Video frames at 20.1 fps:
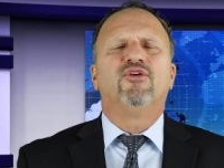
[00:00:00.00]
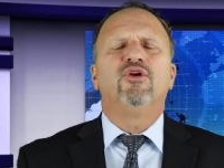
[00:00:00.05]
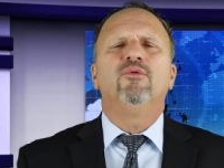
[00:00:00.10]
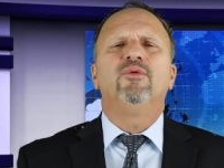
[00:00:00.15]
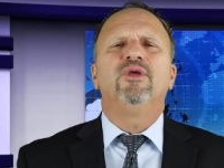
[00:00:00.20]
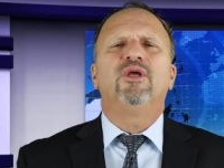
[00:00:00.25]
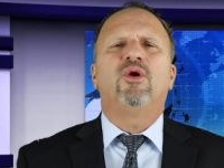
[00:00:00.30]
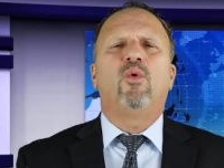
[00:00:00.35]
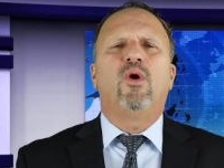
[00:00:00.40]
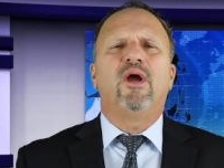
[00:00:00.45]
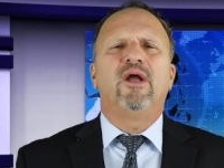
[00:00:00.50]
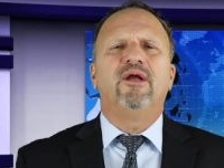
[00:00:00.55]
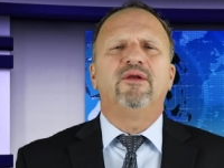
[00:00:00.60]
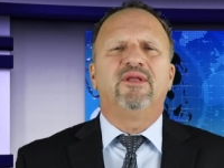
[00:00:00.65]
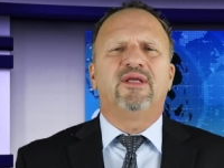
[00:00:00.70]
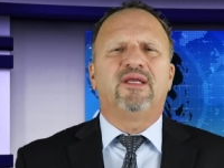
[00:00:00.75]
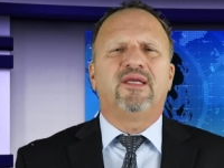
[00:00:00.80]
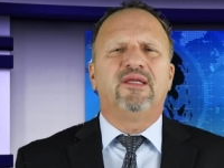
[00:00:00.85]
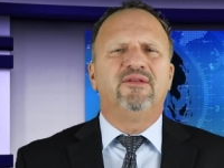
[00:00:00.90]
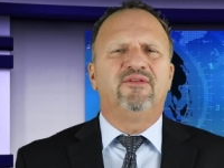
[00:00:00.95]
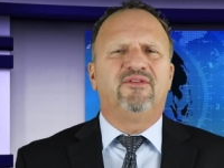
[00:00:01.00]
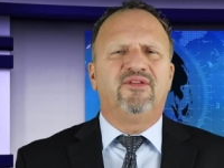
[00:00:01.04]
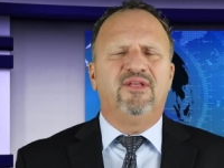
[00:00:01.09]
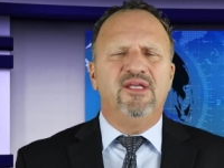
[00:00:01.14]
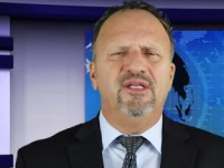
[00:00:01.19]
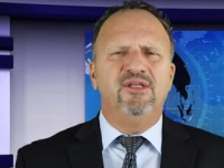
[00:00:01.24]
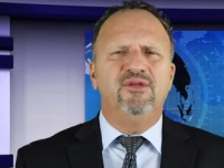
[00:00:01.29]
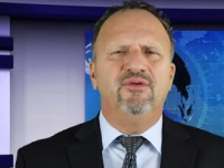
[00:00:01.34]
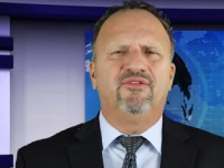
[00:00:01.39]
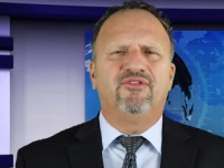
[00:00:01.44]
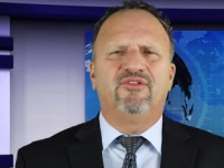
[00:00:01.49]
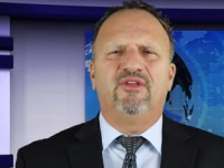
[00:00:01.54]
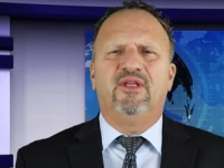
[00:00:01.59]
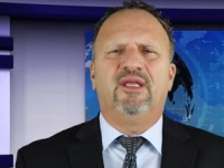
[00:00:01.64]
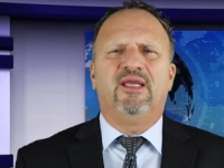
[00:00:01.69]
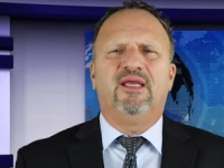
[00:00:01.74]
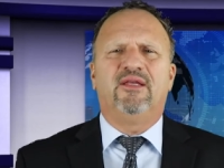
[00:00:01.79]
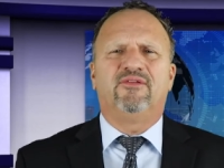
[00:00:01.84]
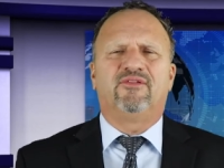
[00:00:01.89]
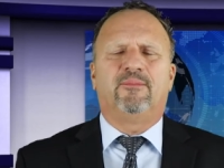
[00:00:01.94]
you're required to continue
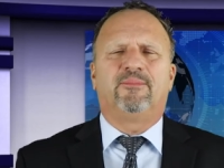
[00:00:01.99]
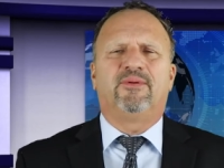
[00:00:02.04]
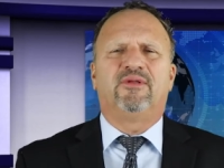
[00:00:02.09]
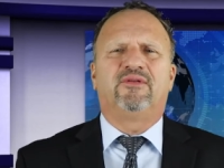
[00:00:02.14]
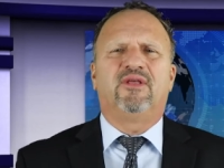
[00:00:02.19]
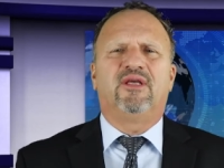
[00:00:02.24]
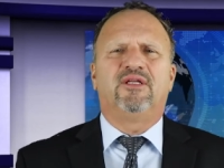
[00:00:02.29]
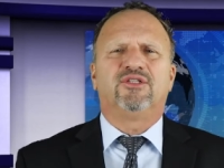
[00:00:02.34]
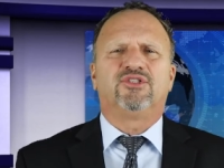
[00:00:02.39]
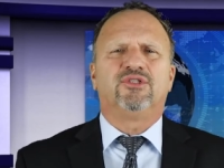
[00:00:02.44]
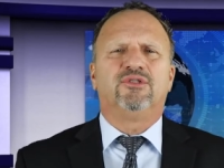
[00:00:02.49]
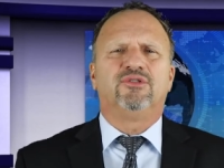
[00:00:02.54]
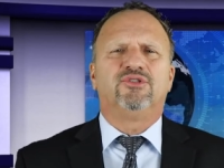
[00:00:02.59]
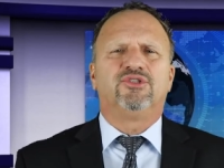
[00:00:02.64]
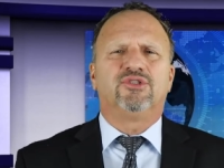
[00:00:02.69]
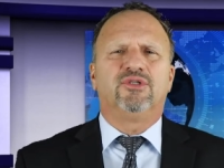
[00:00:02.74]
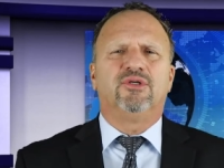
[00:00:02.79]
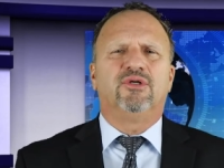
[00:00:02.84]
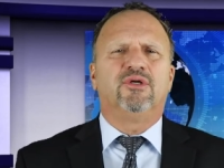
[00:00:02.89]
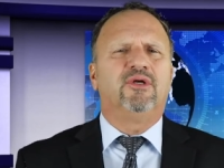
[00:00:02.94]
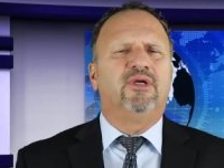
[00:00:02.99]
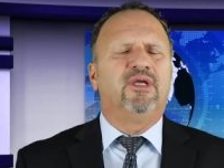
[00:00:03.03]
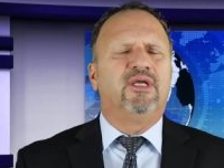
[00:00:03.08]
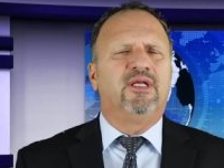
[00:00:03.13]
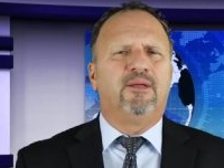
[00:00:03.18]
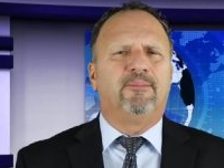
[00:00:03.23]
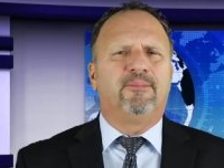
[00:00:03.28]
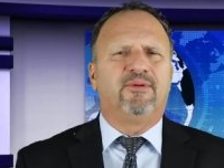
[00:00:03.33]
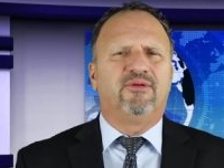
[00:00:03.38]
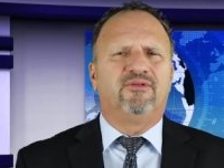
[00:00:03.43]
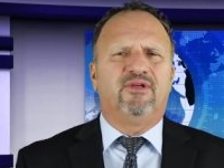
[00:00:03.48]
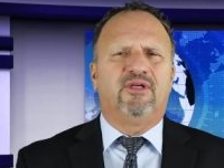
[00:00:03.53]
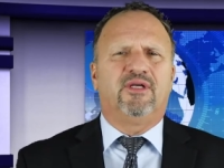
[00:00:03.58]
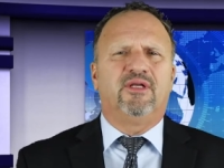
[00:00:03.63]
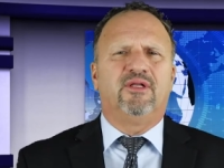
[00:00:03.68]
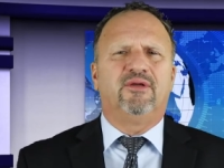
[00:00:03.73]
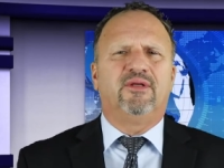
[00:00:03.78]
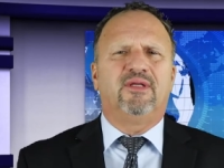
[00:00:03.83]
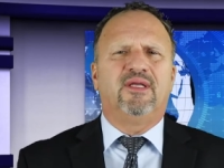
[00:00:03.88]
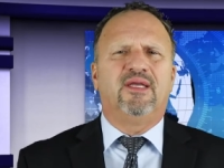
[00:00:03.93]
sitting as a potential juror in a
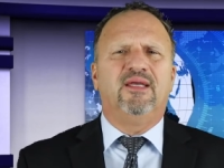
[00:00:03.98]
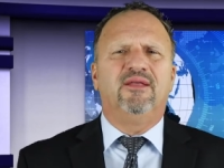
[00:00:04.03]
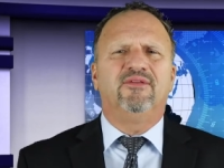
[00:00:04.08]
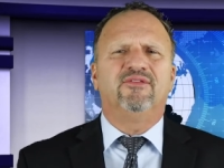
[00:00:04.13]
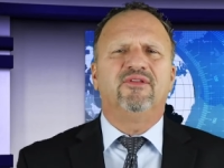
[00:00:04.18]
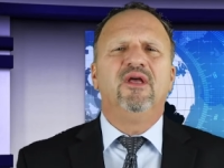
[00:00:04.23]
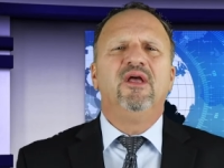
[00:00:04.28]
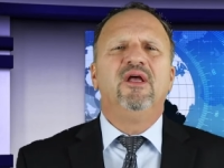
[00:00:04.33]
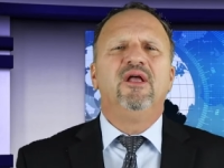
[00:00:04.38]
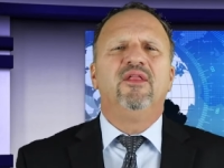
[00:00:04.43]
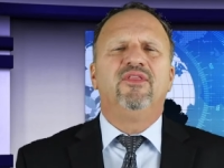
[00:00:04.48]
particular case,